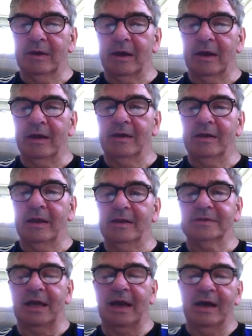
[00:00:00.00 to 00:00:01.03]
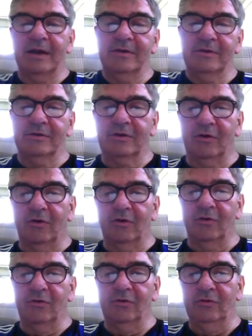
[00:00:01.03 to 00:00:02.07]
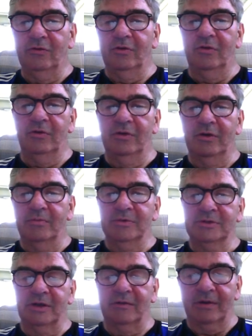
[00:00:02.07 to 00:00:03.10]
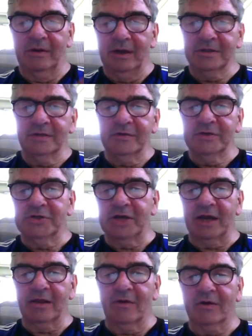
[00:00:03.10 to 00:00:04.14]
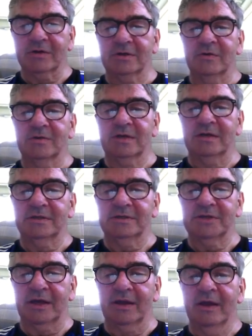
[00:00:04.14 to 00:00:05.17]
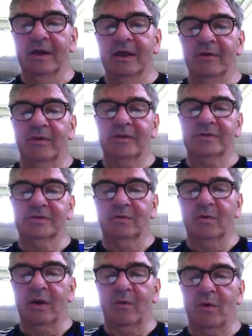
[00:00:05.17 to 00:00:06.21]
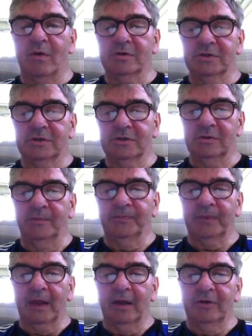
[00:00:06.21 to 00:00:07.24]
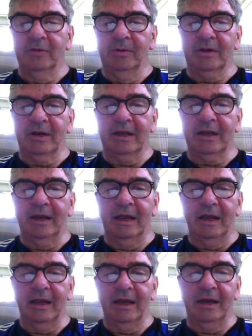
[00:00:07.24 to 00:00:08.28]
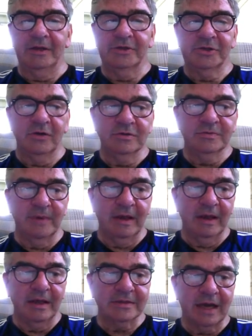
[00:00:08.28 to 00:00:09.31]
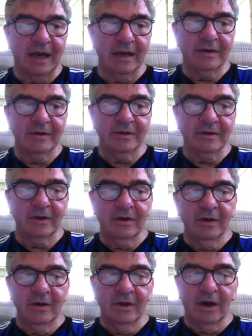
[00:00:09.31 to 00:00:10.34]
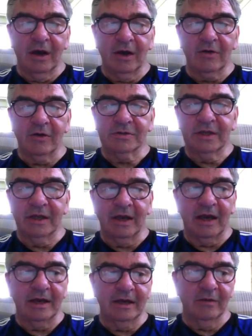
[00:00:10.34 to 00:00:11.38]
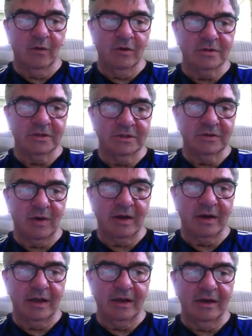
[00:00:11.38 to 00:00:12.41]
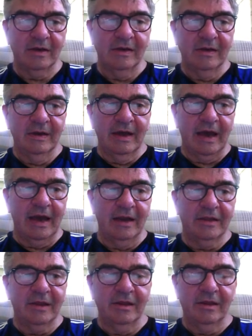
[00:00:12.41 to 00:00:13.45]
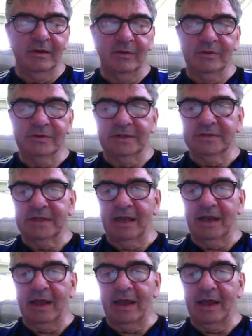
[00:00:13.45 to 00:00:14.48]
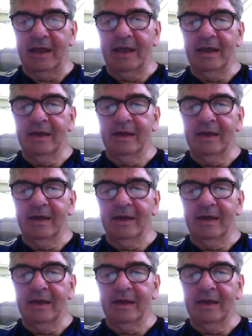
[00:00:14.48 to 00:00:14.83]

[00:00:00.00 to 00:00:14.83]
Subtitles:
and it's added all the numbers down. Let's have a check though, because I always like to check whether it's done what I wanted to. Double click in here and it shows me it's added across here. I didn't want it to add in anything that was in cell A,